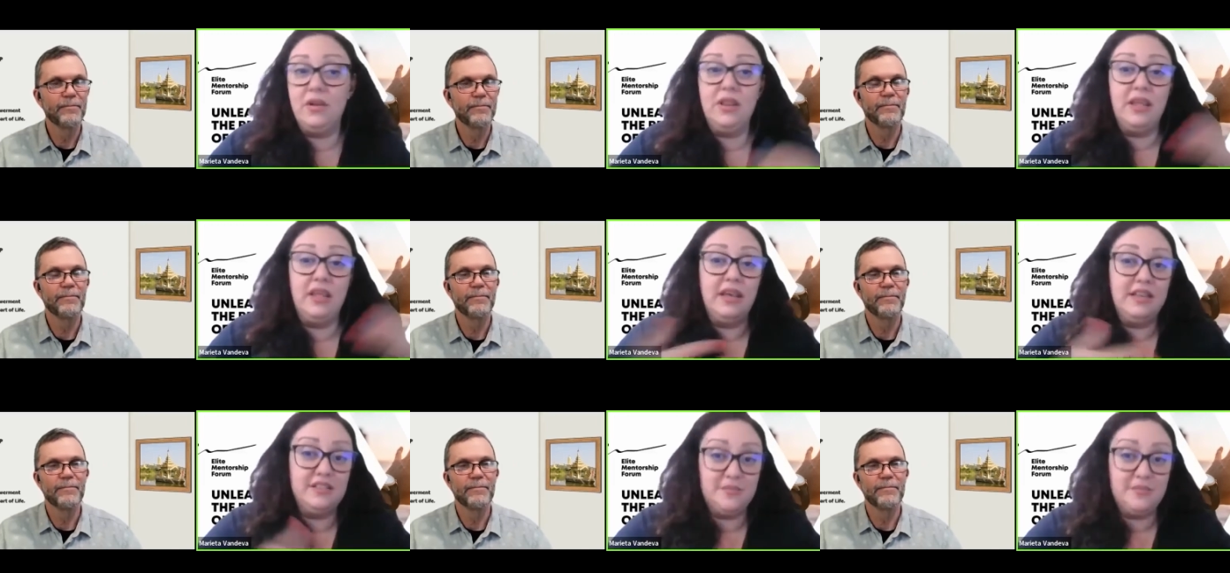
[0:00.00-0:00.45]

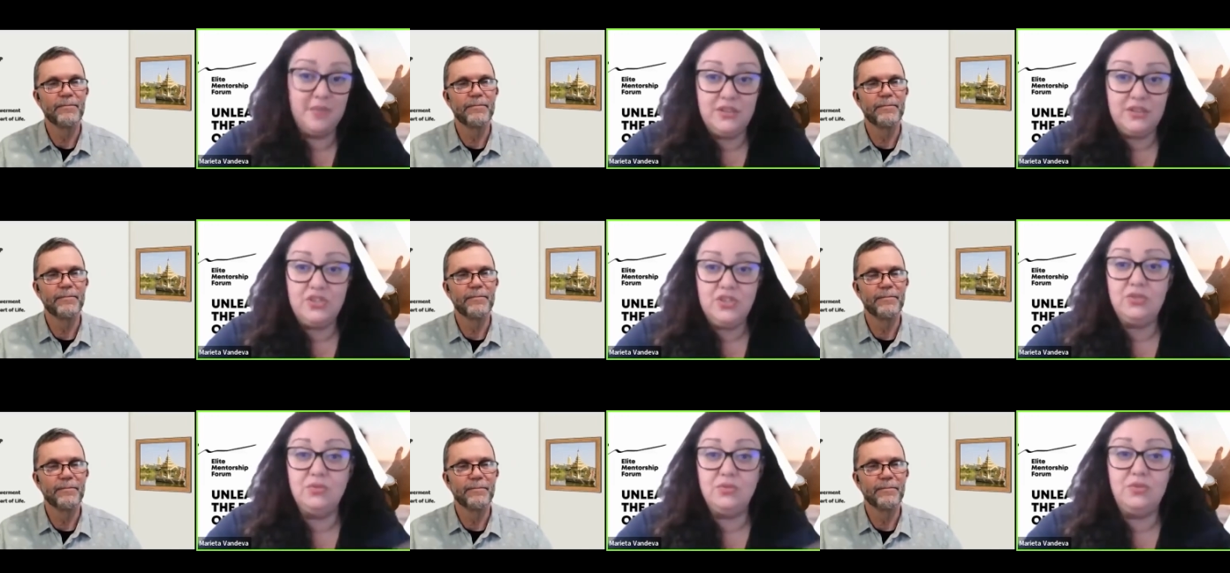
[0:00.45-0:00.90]
Speaker 1: colleagues, my
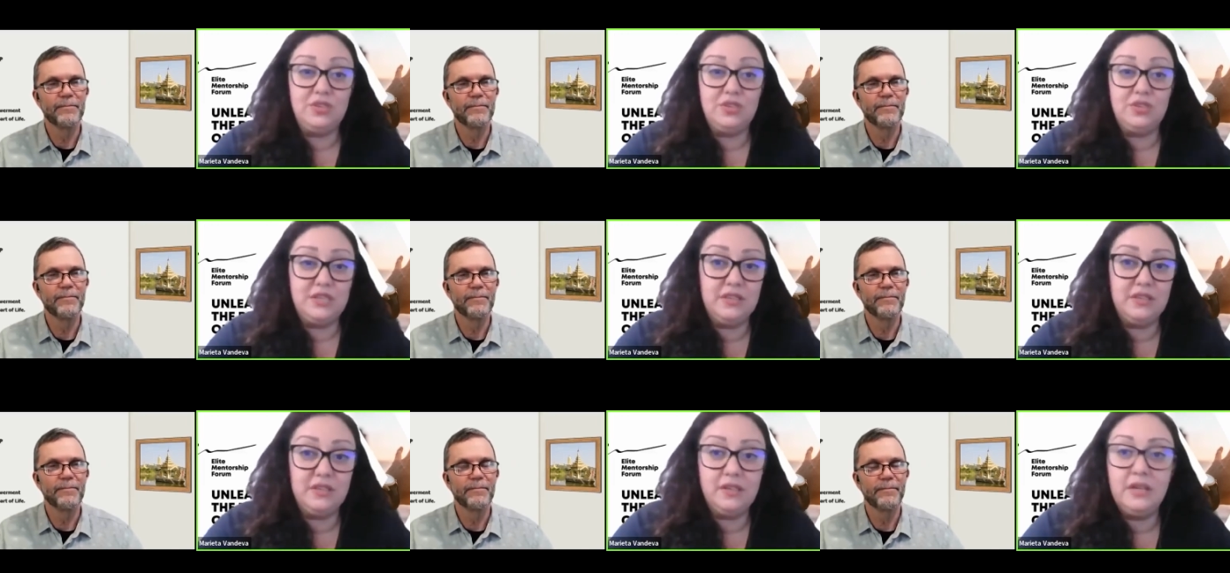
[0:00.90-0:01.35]

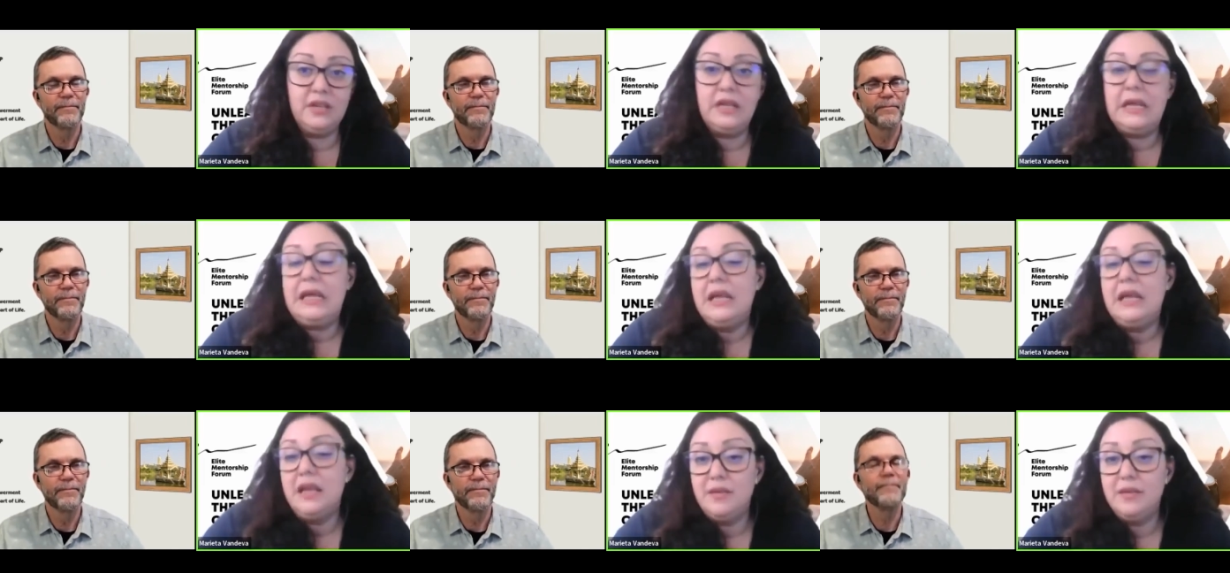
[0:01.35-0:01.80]
children,
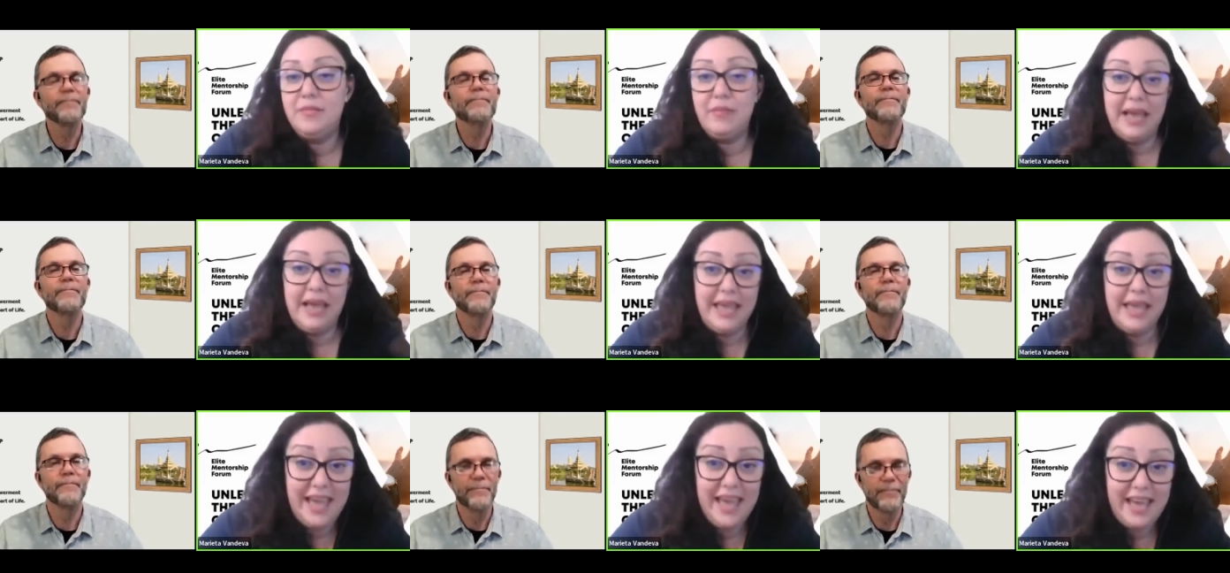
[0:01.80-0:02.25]
my
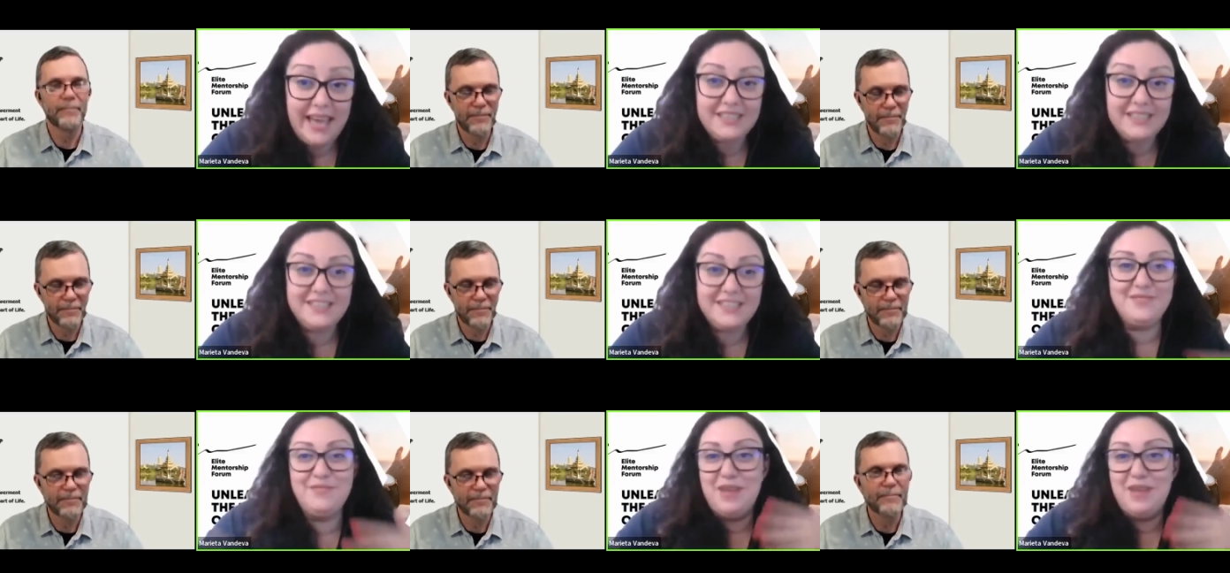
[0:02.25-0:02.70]
ex,
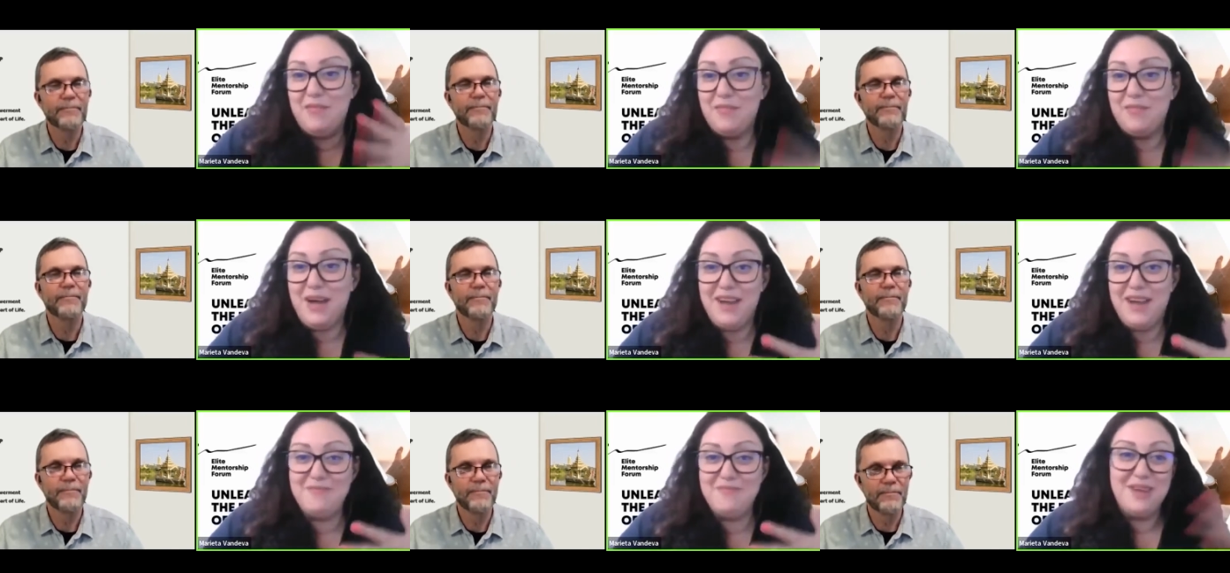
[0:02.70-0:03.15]
my
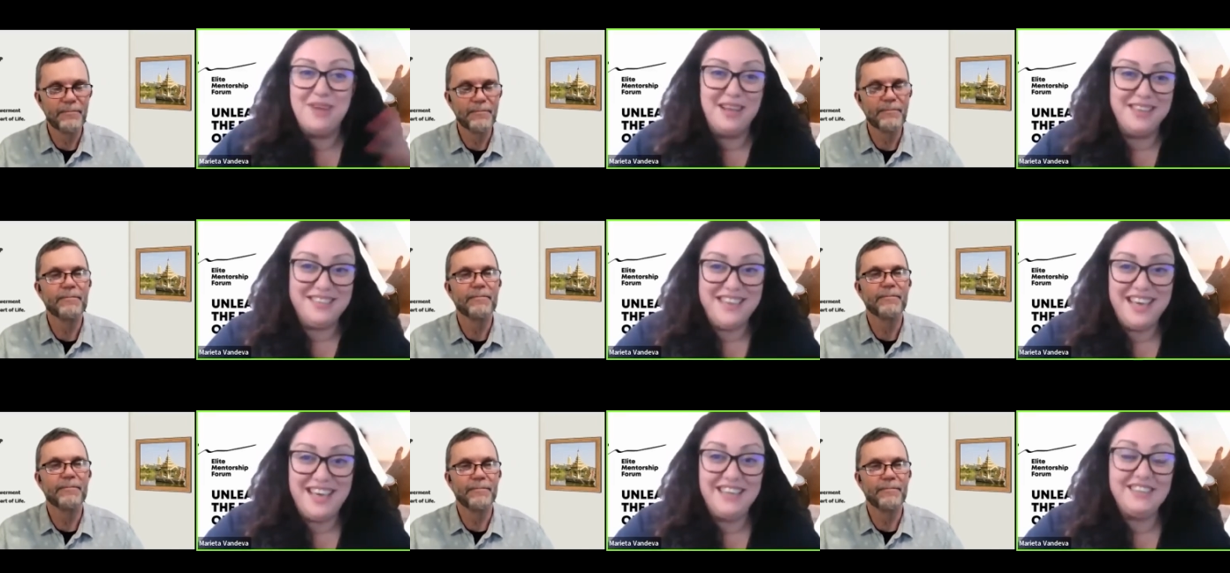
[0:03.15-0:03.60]
mom, my
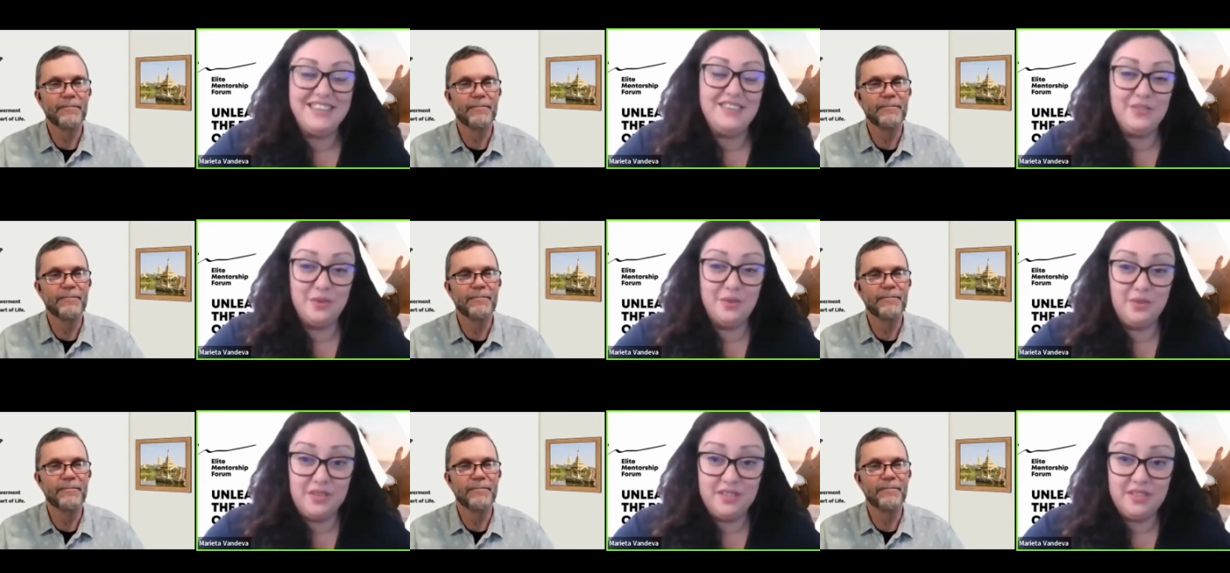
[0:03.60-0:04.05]
dad.
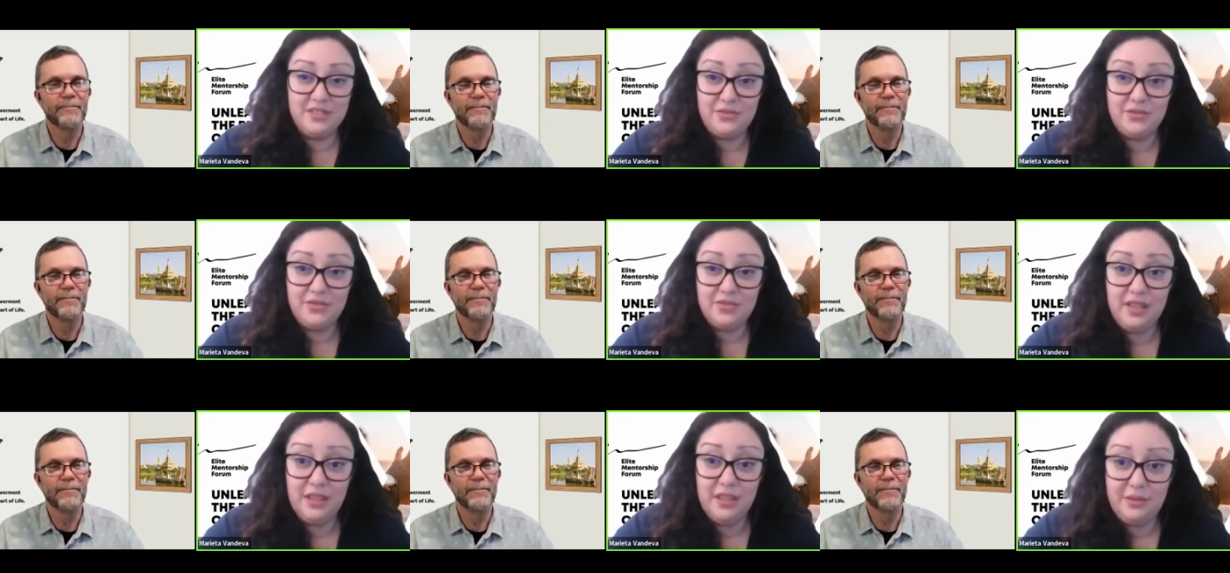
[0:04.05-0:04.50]
So it's
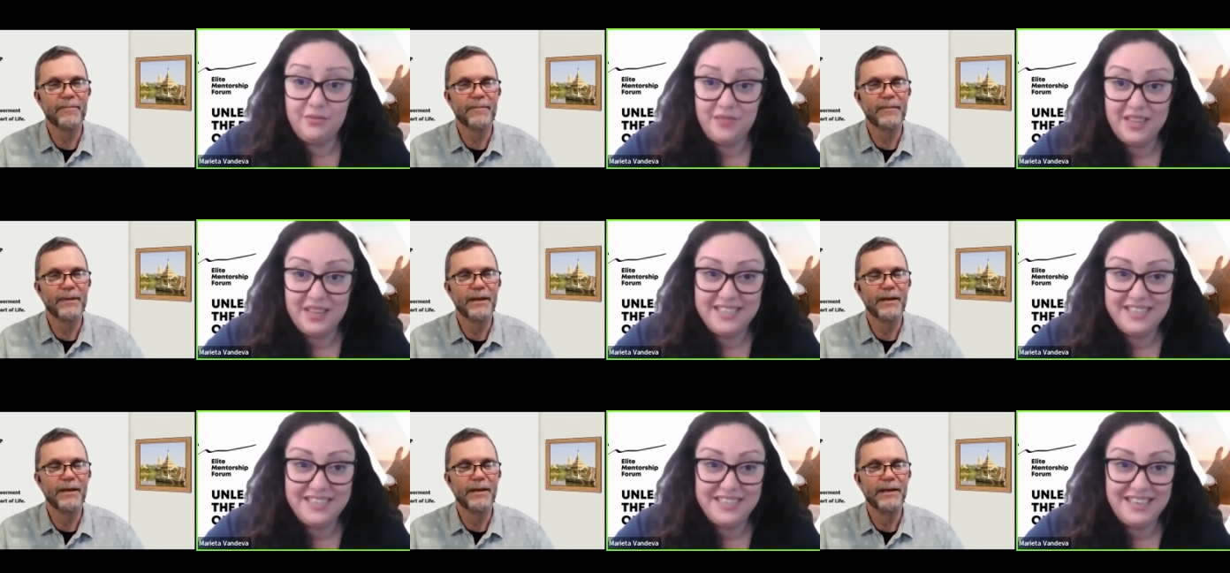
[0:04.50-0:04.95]
really
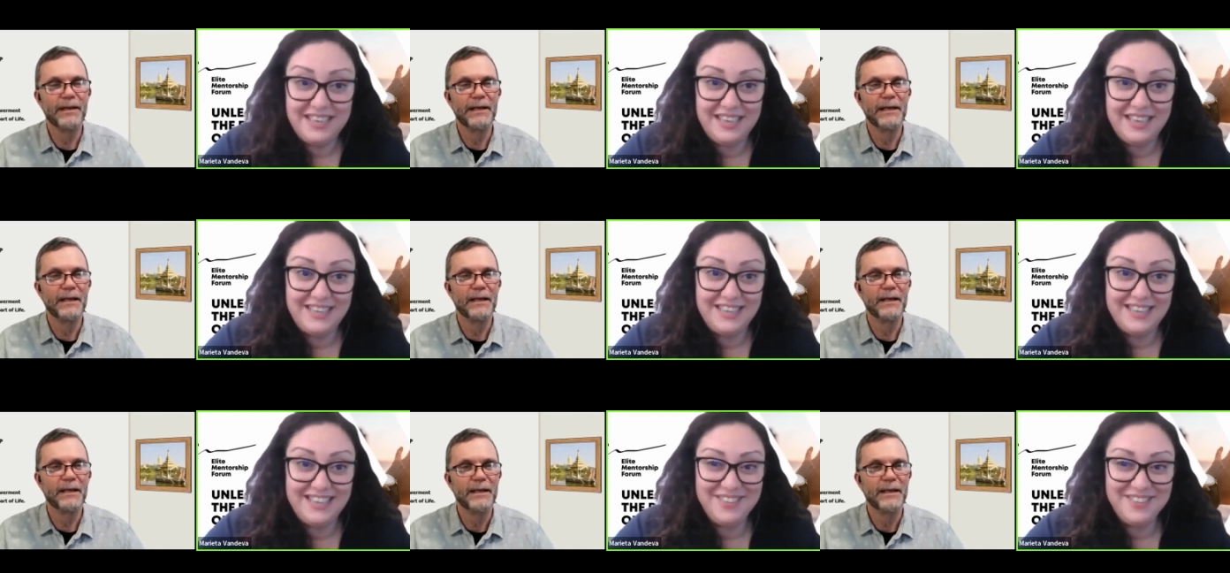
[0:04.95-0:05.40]

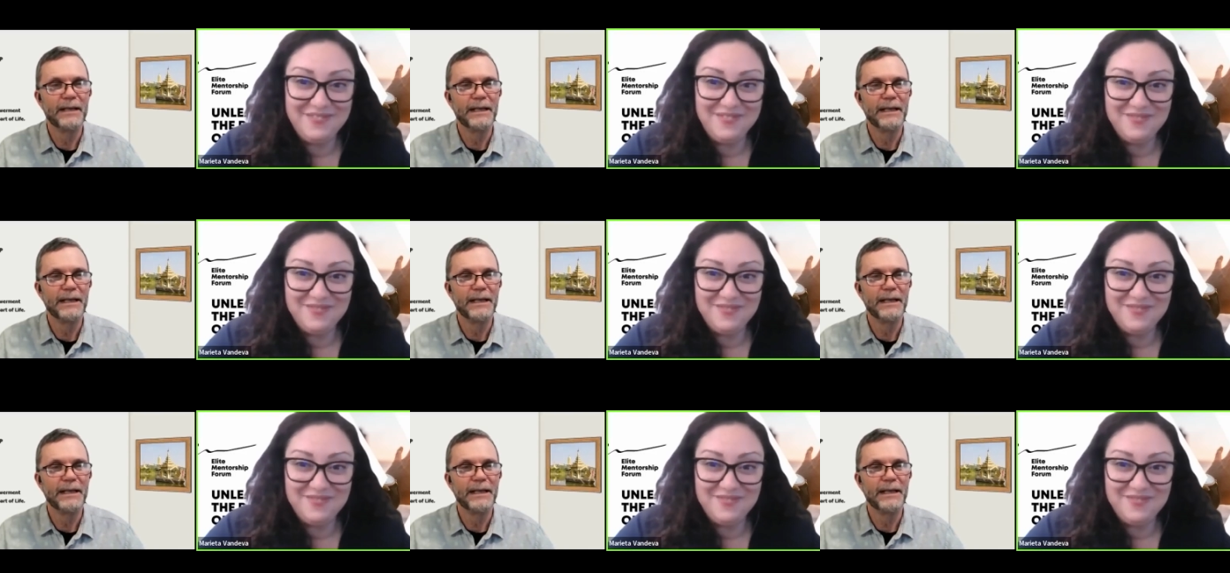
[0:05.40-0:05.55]
fascinating.